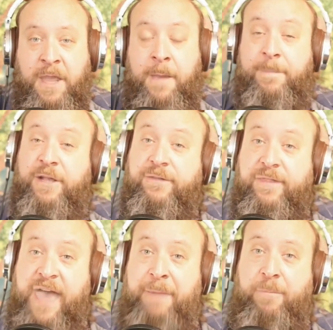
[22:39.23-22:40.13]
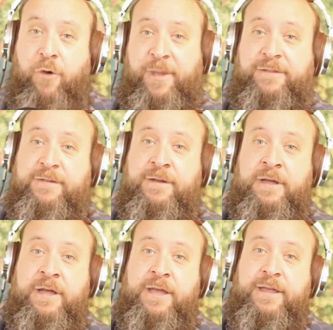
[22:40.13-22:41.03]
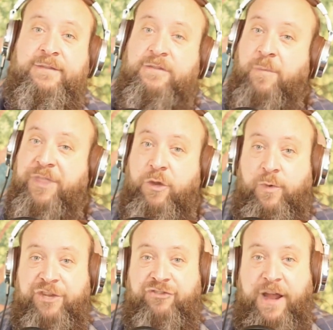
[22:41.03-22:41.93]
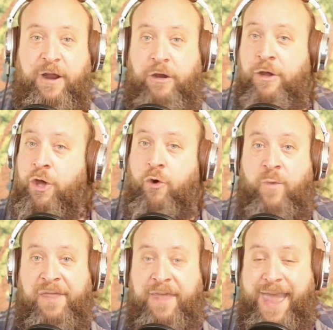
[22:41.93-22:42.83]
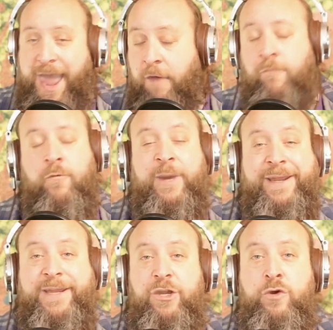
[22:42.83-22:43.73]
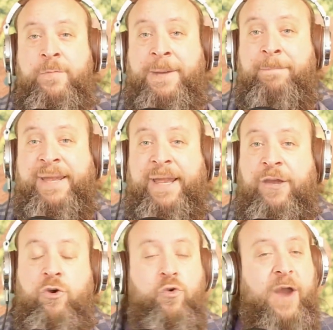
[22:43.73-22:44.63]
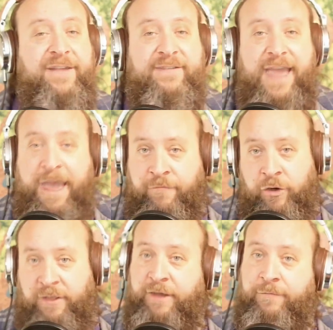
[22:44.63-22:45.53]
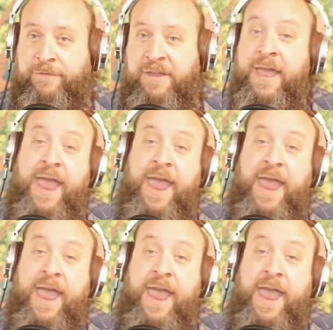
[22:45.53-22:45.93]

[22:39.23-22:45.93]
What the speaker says: Because that moment is something we share with every human being who has ever lived.